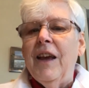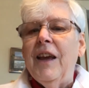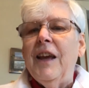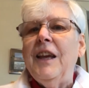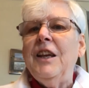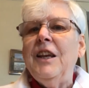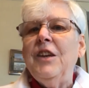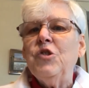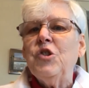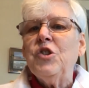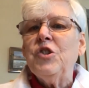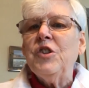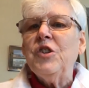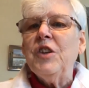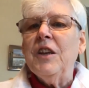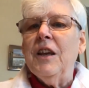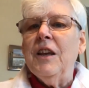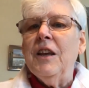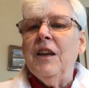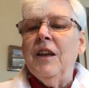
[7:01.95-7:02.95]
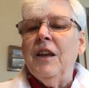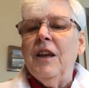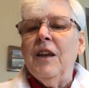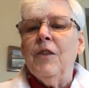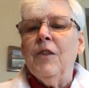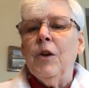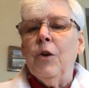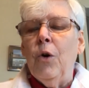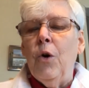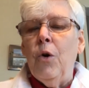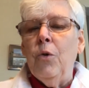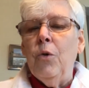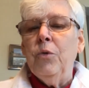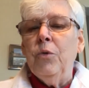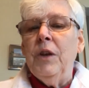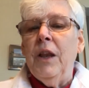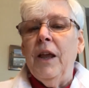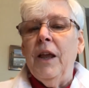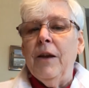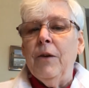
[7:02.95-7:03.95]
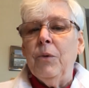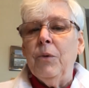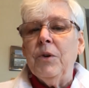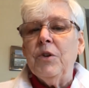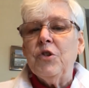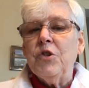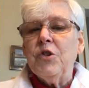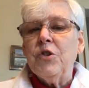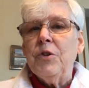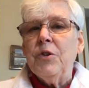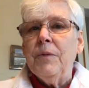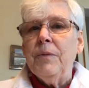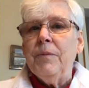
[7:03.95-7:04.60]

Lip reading: each singing in their own language.